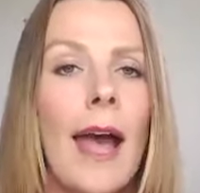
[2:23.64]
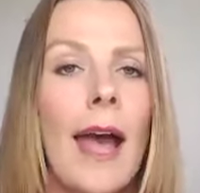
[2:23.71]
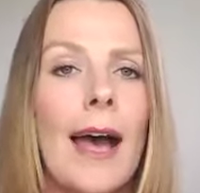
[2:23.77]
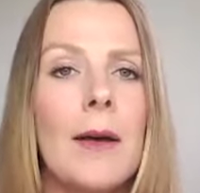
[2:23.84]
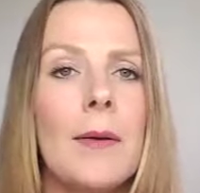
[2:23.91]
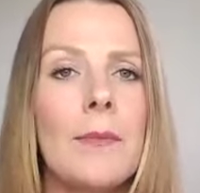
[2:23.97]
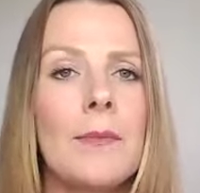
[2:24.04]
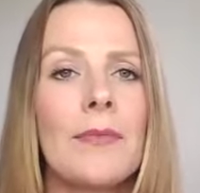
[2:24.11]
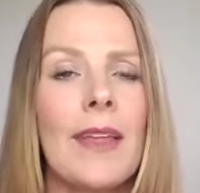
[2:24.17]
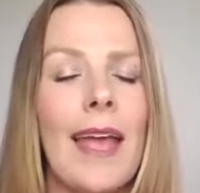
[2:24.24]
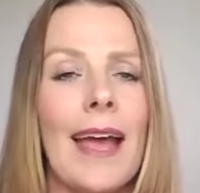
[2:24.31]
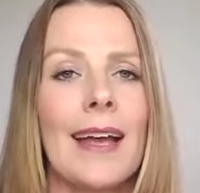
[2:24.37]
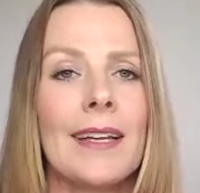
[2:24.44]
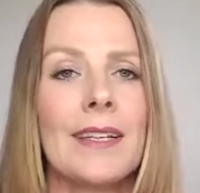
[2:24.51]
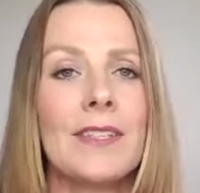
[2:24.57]

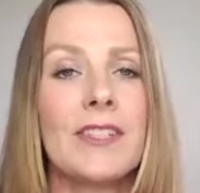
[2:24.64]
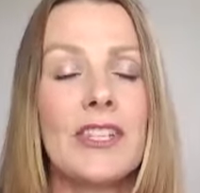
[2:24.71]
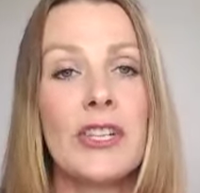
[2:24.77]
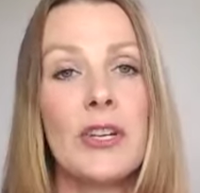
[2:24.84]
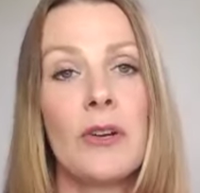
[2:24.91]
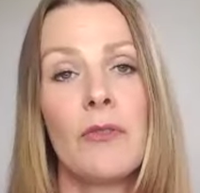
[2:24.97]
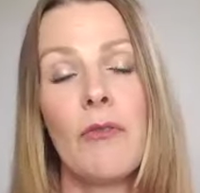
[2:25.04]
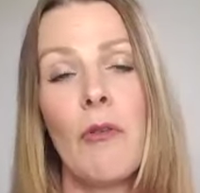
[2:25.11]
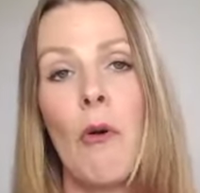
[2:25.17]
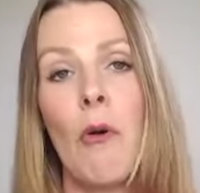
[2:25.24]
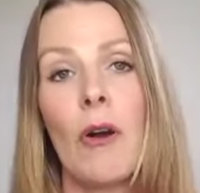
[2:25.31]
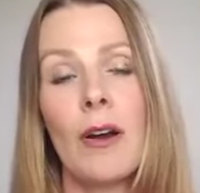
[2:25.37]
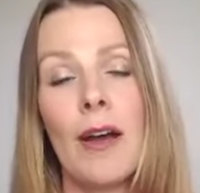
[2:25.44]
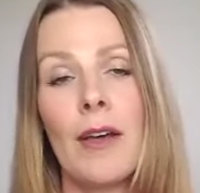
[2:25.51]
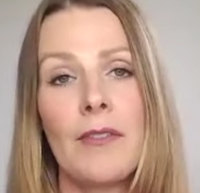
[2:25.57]
And you know,
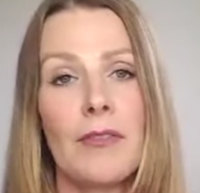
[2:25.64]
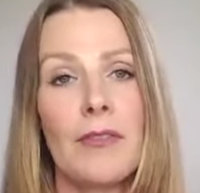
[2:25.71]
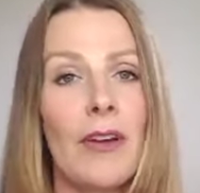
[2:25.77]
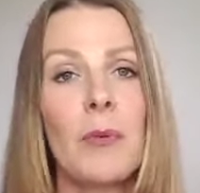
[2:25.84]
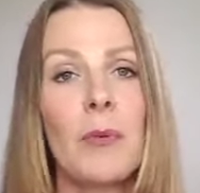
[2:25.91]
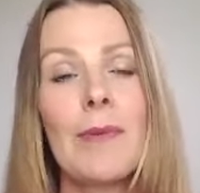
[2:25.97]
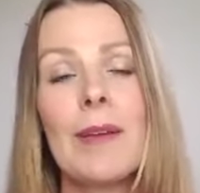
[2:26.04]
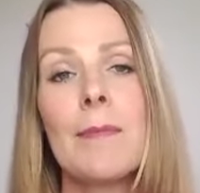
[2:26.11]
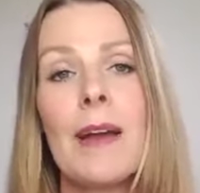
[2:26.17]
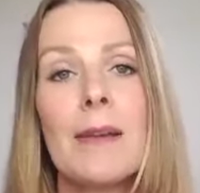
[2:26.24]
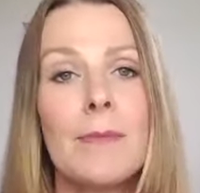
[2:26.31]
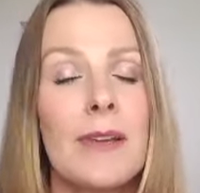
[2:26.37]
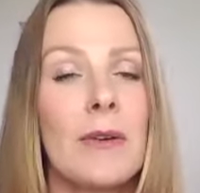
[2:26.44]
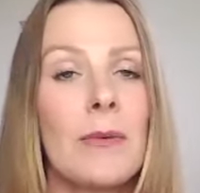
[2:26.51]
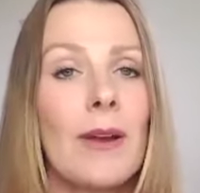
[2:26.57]
for other women, it
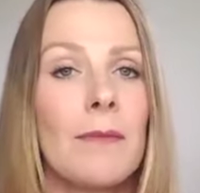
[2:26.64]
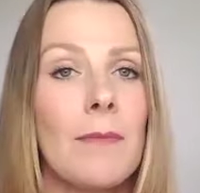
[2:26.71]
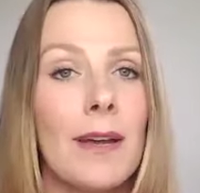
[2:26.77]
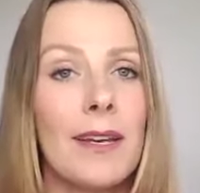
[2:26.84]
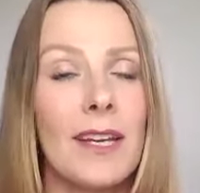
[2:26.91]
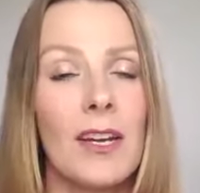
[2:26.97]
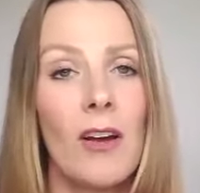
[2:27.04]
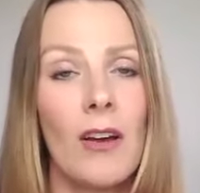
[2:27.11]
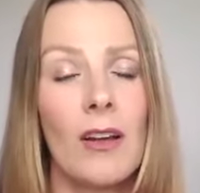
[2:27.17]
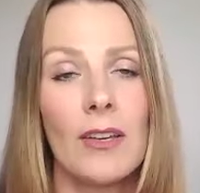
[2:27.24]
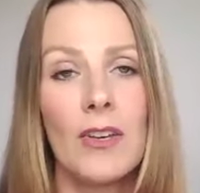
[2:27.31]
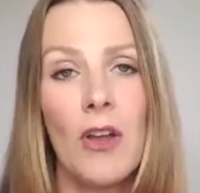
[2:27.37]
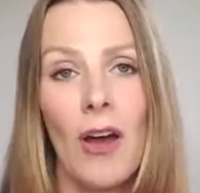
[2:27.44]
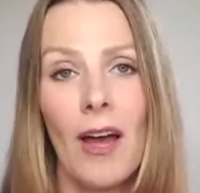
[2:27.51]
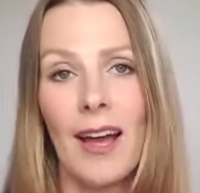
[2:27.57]
might be around money, not
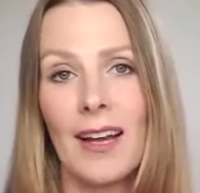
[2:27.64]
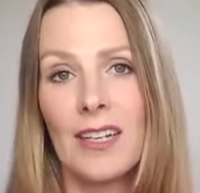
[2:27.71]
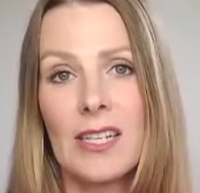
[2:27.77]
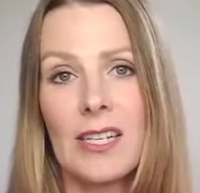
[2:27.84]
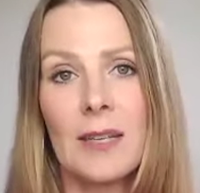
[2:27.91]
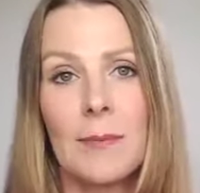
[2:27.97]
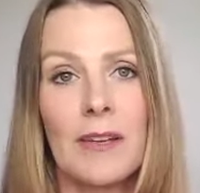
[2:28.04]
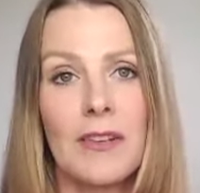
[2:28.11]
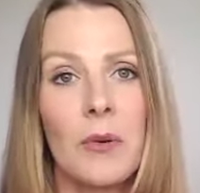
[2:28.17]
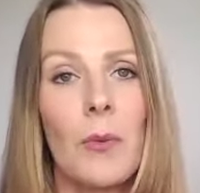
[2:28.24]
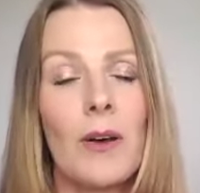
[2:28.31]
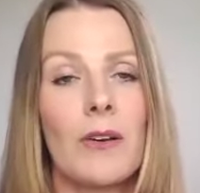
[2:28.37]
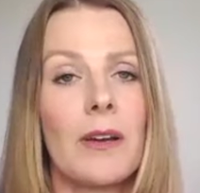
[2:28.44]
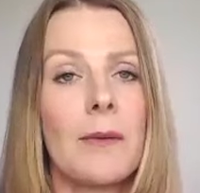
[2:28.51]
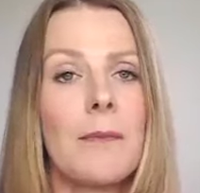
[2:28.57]
actually being able to
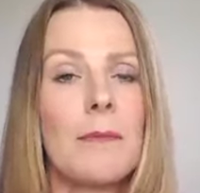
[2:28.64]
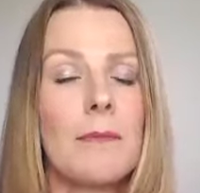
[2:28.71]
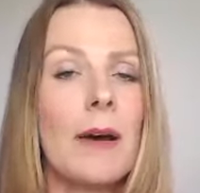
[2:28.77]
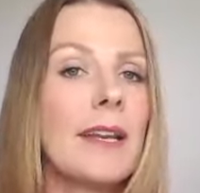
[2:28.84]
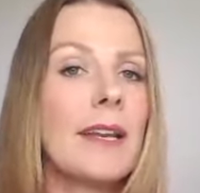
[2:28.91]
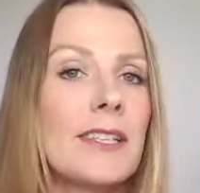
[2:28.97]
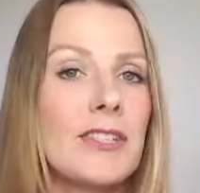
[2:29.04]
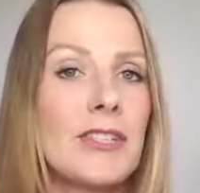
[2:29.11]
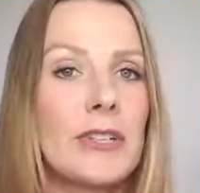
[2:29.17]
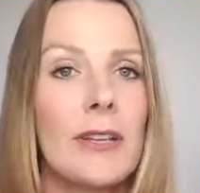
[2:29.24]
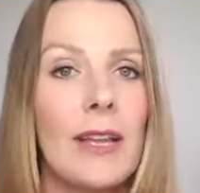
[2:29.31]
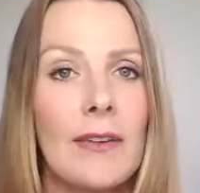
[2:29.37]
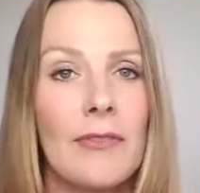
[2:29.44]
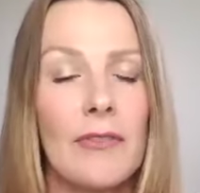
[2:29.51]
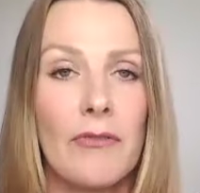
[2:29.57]
welcome money into your
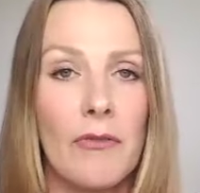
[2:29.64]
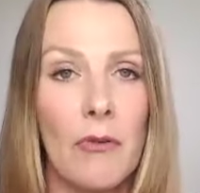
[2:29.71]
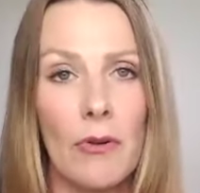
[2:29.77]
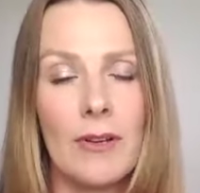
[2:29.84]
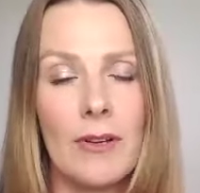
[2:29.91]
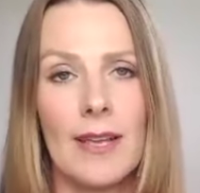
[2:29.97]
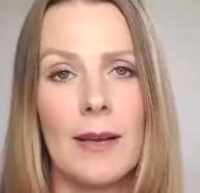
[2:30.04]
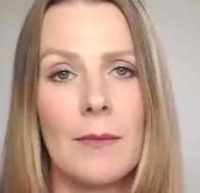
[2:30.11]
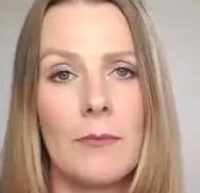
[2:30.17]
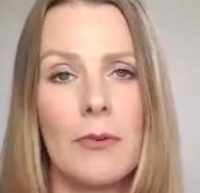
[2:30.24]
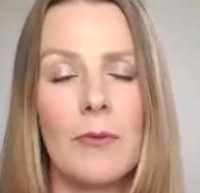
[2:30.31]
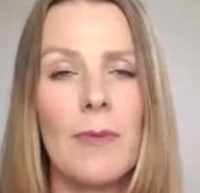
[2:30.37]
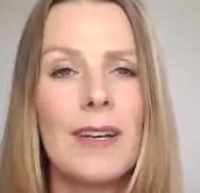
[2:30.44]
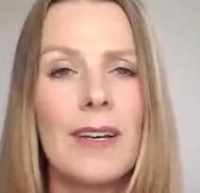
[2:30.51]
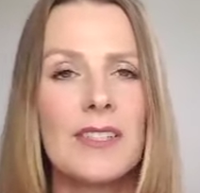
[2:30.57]
life, for
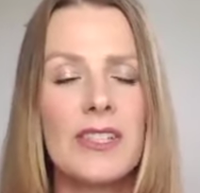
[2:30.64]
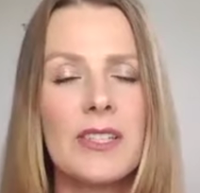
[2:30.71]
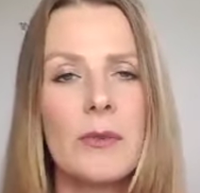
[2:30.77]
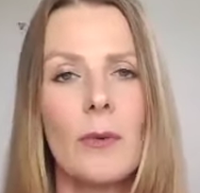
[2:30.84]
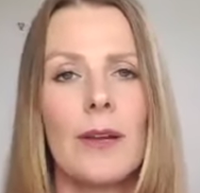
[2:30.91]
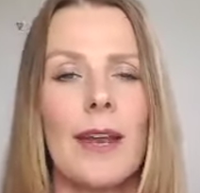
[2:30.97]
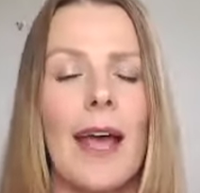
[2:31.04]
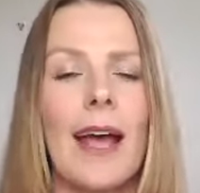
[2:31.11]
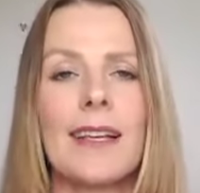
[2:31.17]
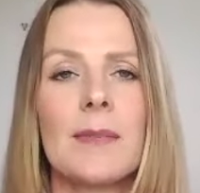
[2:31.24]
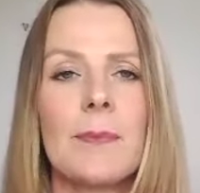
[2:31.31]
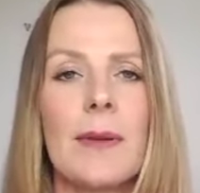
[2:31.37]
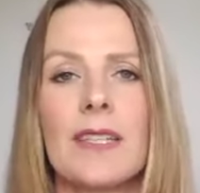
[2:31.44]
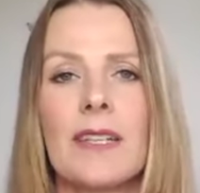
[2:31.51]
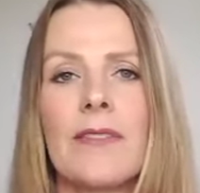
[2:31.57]
example. Money is just one
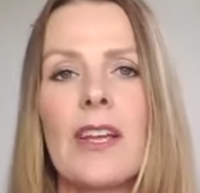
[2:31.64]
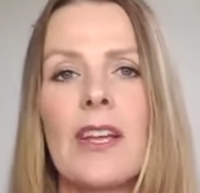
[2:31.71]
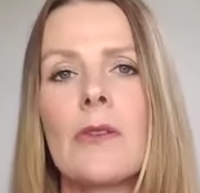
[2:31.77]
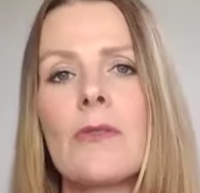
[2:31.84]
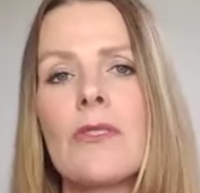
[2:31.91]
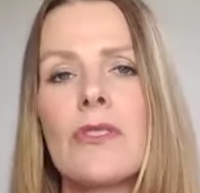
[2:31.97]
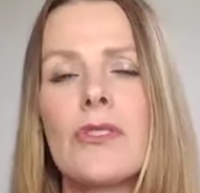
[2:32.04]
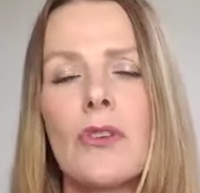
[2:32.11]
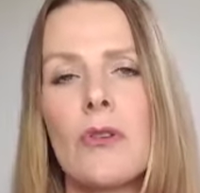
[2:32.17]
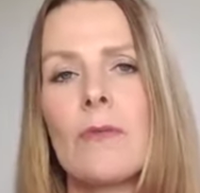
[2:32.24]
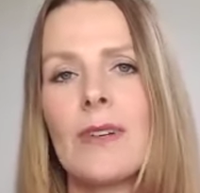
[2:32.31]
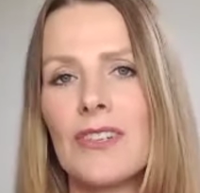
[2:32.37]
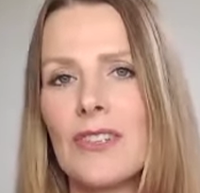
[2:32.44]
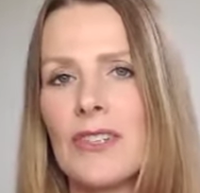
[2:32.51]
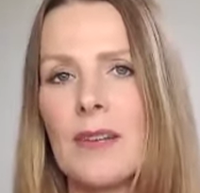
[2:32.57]
aspect of it. It goes so
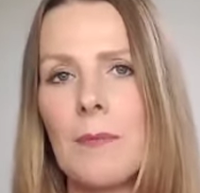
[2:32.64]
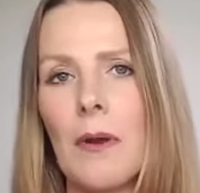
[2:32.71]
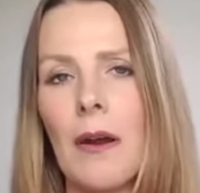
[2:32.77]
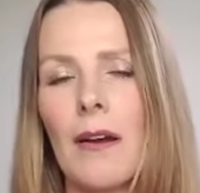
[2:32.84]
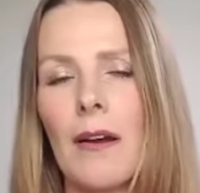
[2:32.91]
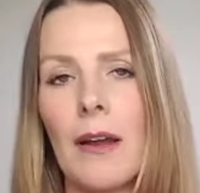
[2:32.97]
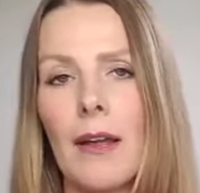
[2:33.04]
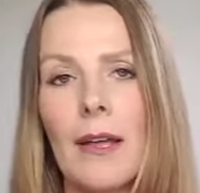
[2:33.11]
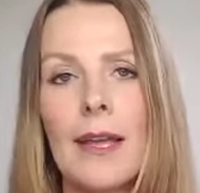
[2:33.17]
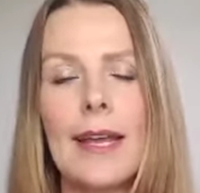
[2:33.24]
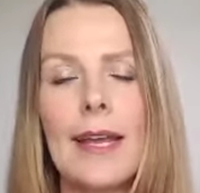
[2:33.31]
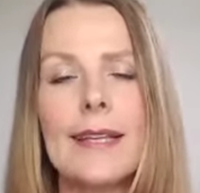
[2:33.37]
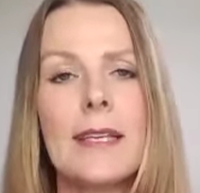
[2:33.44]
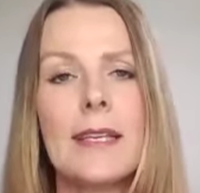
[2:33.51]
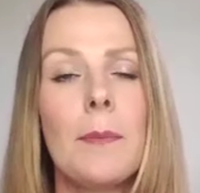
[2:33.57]
much deeper.
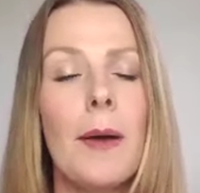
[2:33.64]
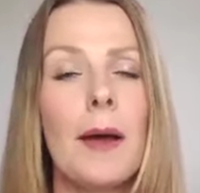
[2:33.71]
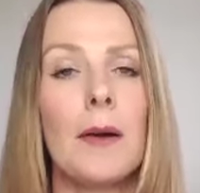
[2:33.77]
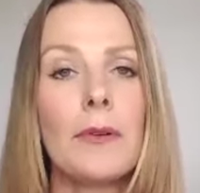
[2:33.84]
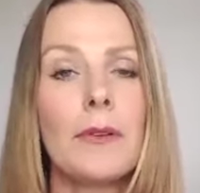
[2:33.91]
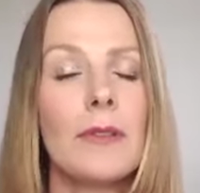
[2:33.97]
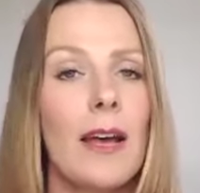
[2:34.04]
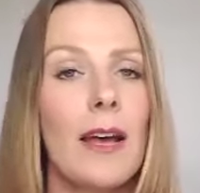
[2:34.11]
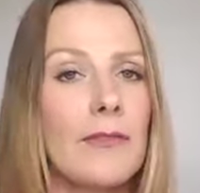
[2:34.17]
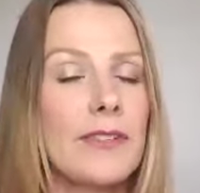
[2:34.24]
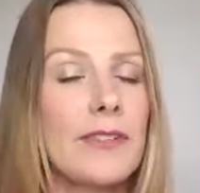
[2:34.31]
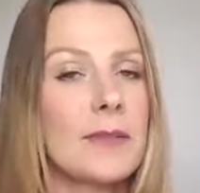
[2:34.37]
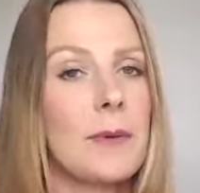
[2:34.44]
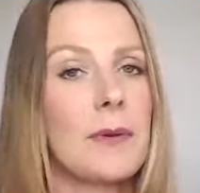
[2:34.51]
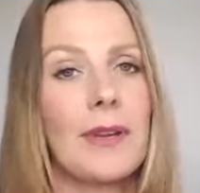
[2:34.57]
It's about love.
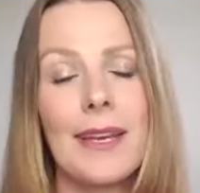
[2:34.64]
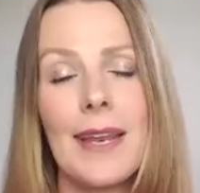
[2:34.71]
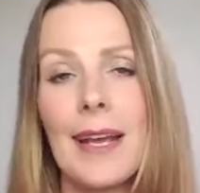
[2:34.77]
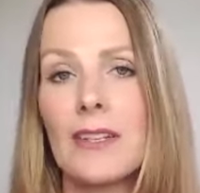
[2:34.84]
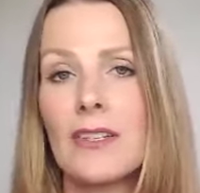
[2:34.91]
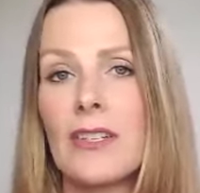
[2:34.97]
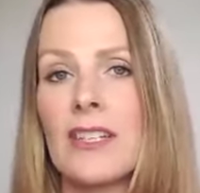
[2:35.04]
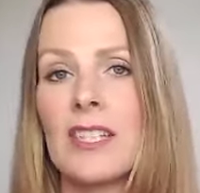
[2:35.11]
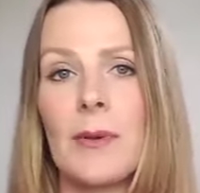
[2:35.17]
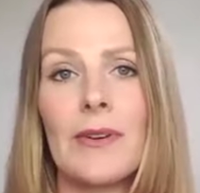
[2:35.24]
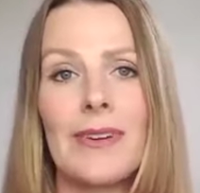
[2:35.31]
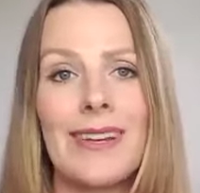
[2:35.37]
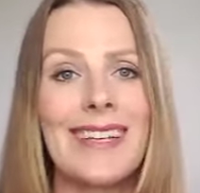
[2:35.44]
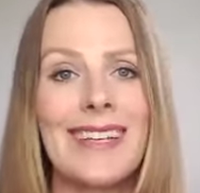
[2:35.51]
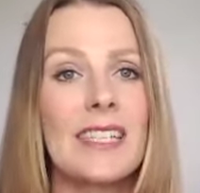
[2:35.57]
It's about connection. It's
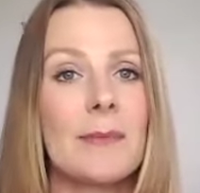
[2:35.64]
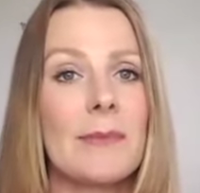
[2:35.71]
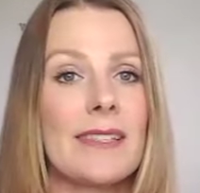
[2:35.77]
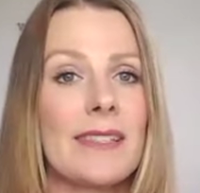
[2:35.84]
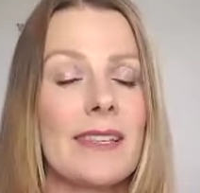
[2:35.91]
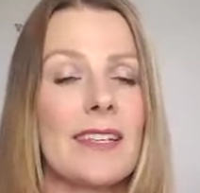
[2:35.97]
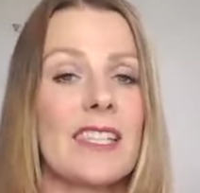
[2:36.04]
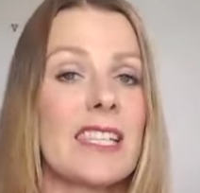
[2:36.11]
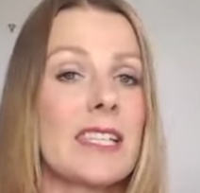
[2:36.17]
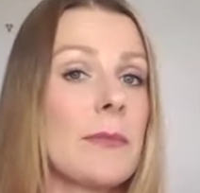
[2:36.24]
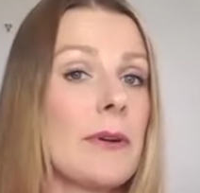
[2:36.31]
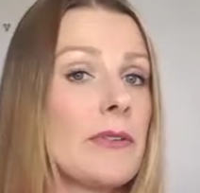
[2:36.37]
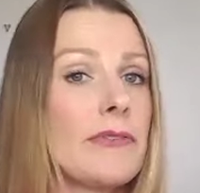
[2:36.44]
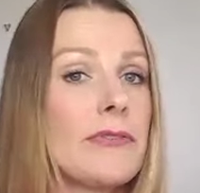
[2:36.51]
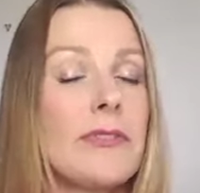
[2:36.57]
about intimacy. It's
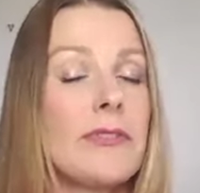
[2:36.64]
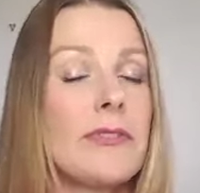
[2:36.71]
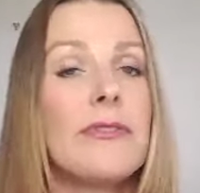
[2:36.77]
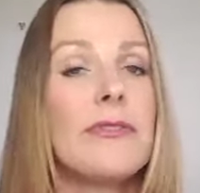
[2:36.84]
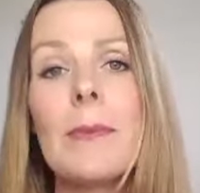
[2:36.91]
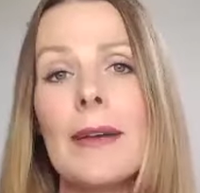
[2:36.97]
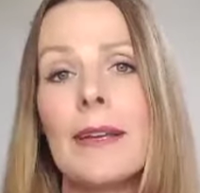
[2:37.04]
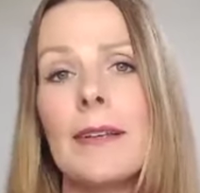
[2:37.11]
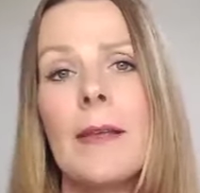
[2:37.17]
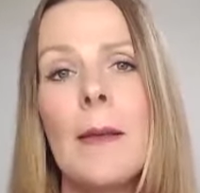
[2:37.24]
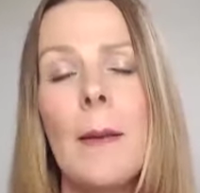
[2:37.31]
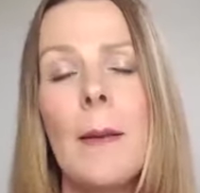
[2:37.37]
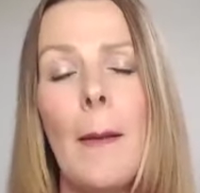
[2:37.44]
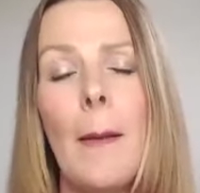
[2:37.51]
about fulfillment.